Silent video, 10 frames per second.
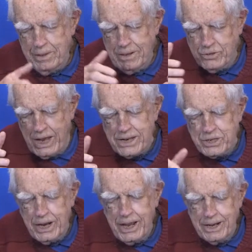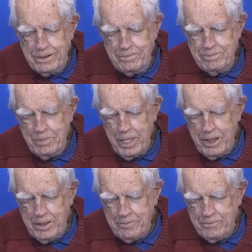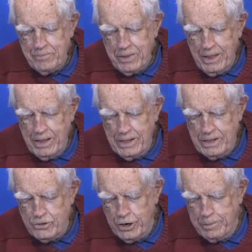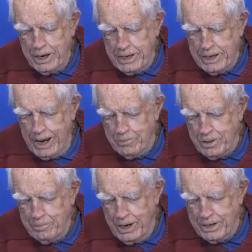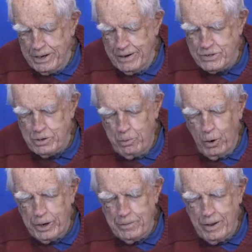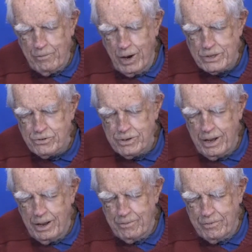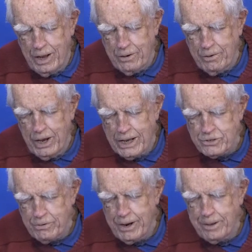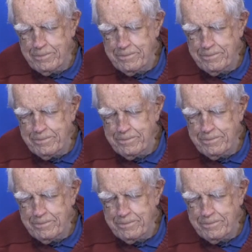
assassinated, and Germany came to the military support of, Aust of Hungary, Austria.